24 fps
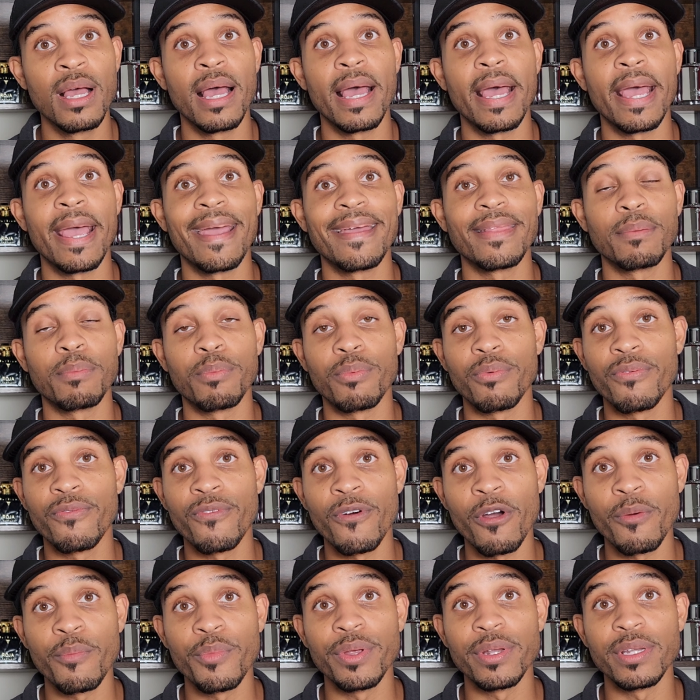And the
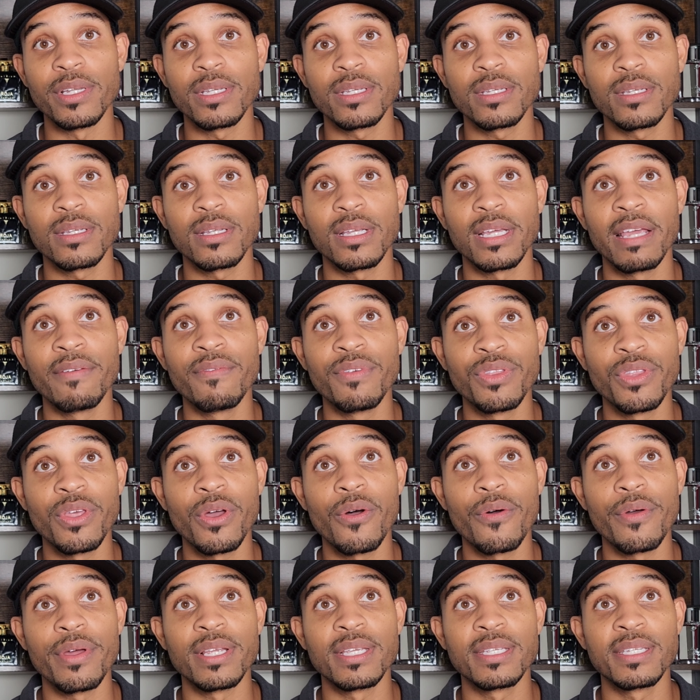performance, even
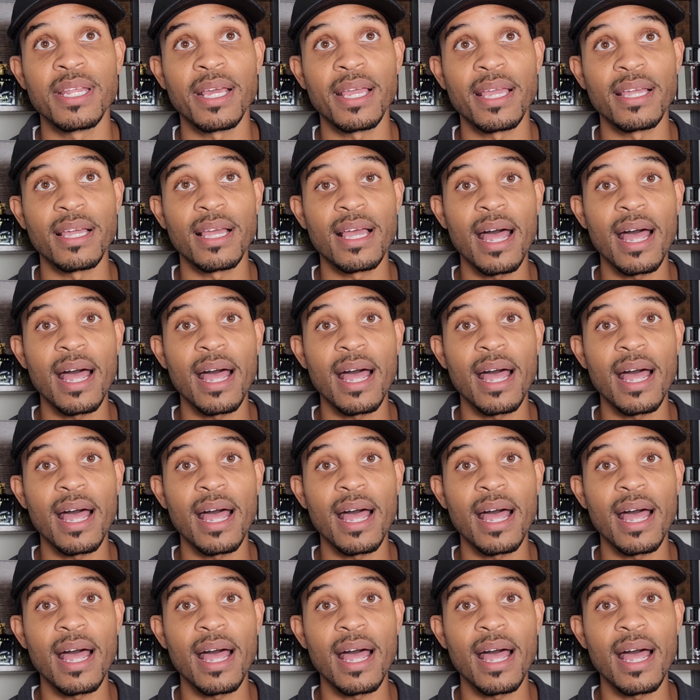though it's sticking